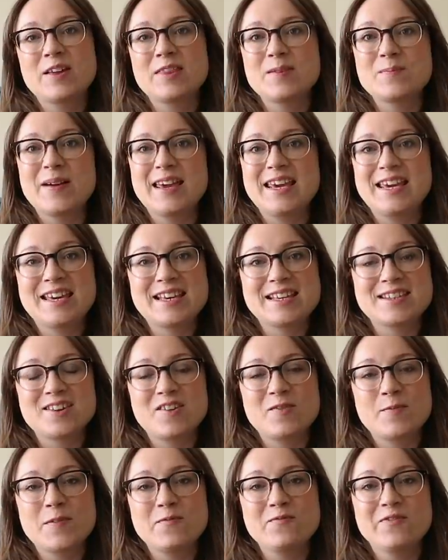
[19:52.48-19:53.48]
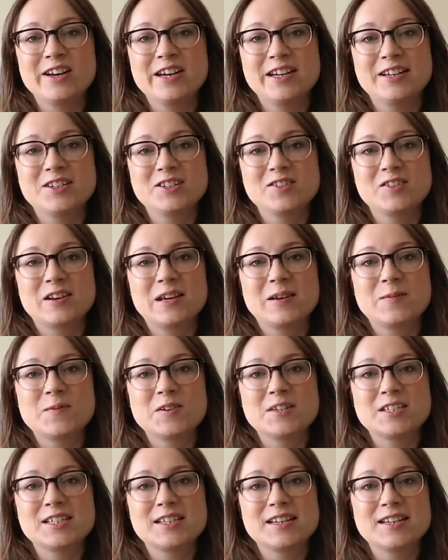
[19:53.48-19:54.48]
other makers. I've been really enjoying
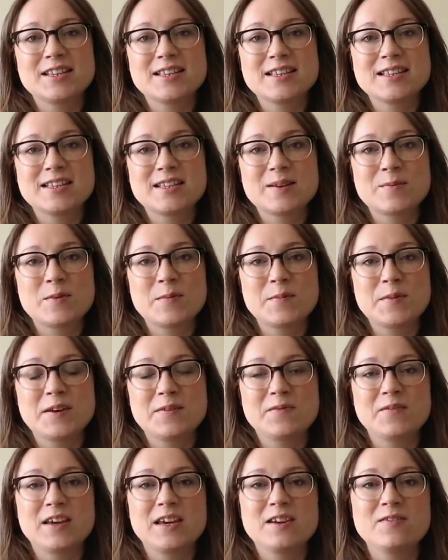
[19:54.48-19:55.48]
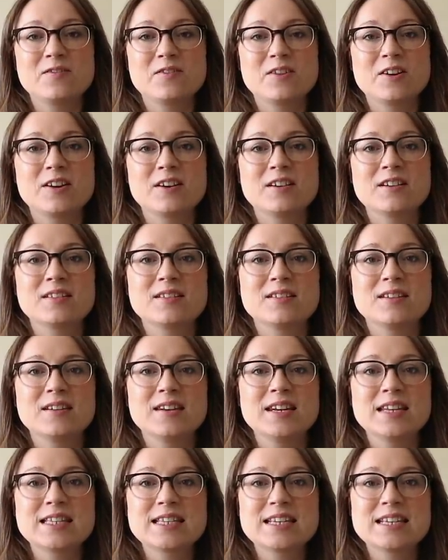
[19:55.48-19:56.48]
watching some of my favourite
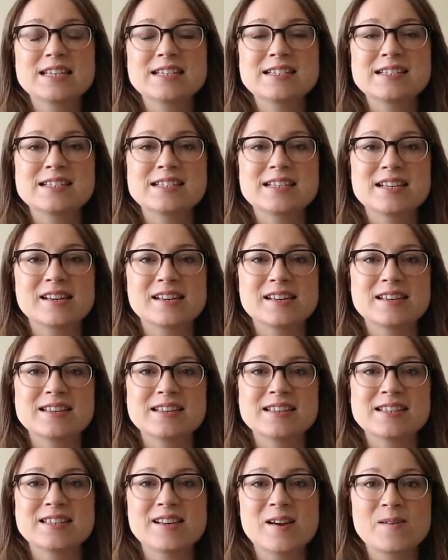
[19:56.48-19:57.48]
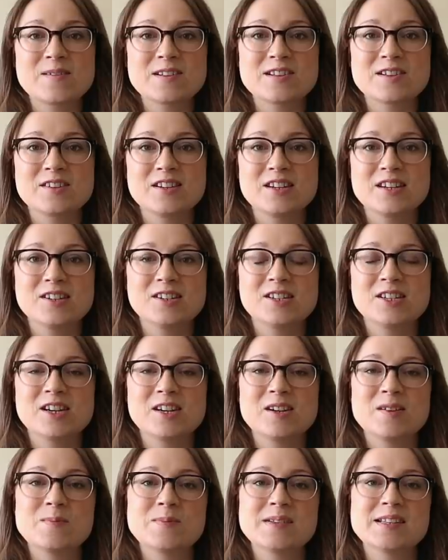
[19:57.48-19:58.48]
knitters and sewers on
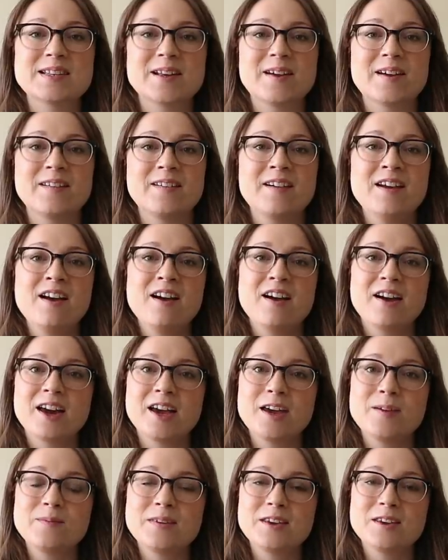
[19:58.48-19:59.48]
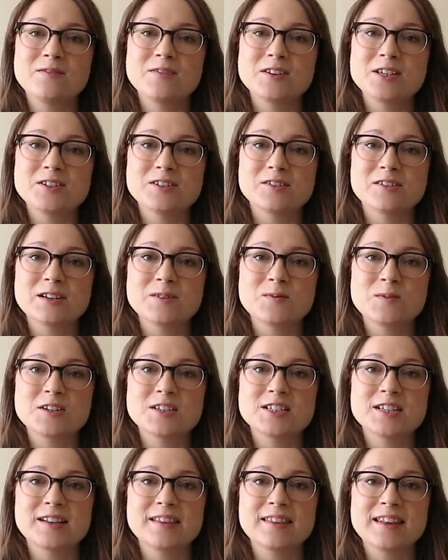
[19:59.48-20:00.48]
YouTube. So I hope you've enjoyed
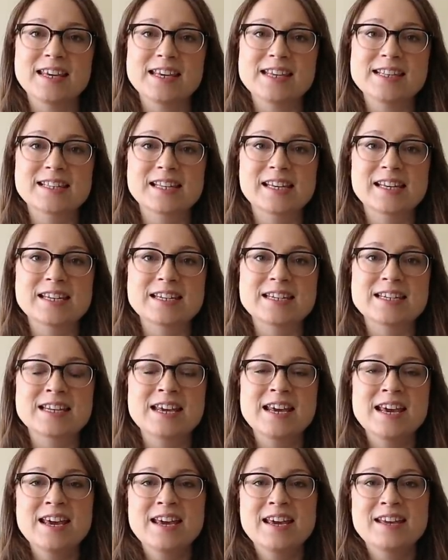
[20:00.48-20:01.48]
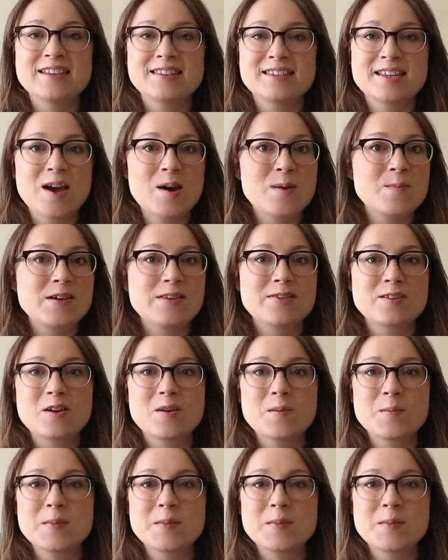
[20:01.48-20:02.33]
watching these, and tell me in the